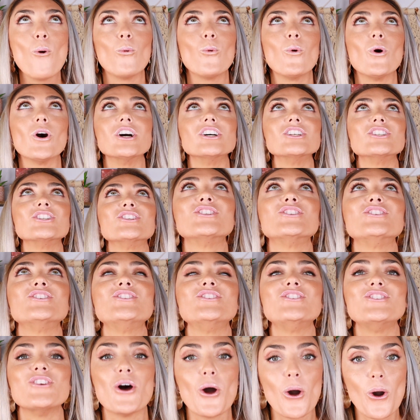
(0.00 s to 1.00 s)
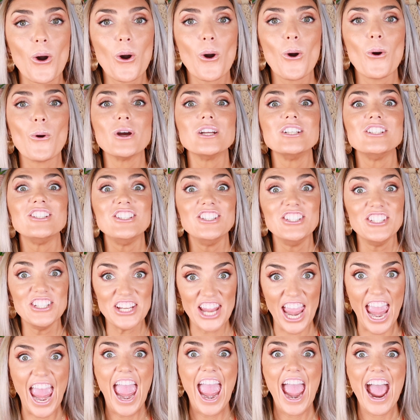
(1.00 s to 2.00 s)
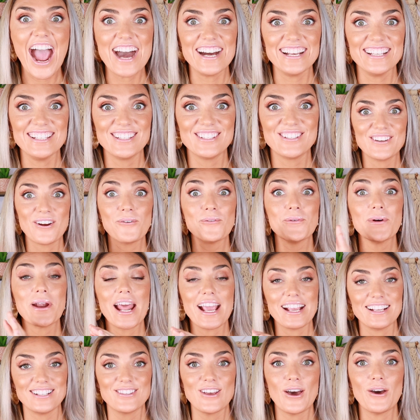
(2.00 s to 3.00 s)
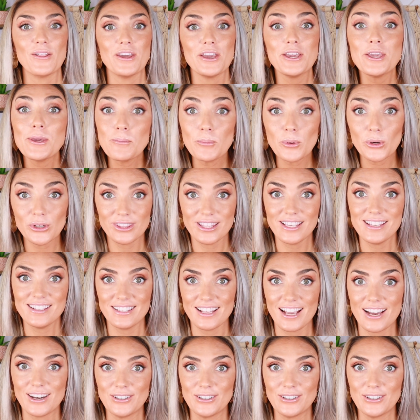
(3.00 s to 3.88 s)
was so jazzed when I saw that he put these